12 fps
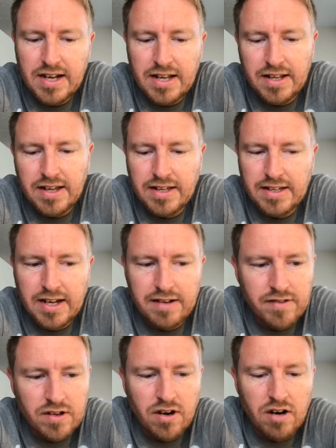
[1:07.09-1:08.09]
and they
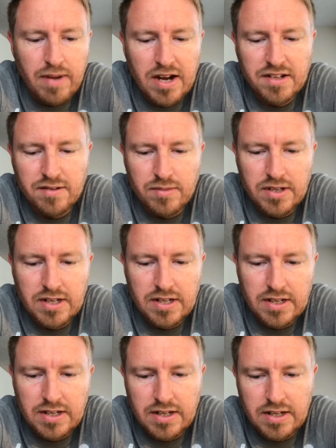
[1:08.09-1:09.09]
gave the car back to
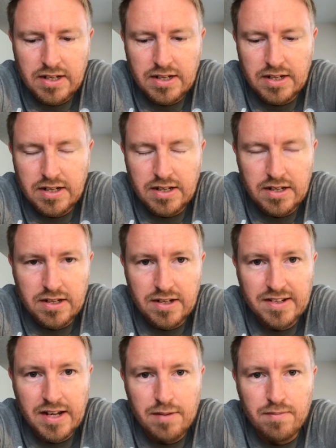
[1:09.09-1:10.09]
me in the
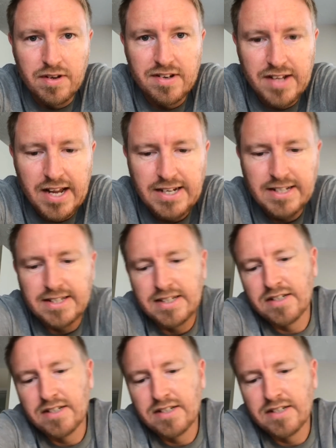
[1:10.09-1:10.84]
same state.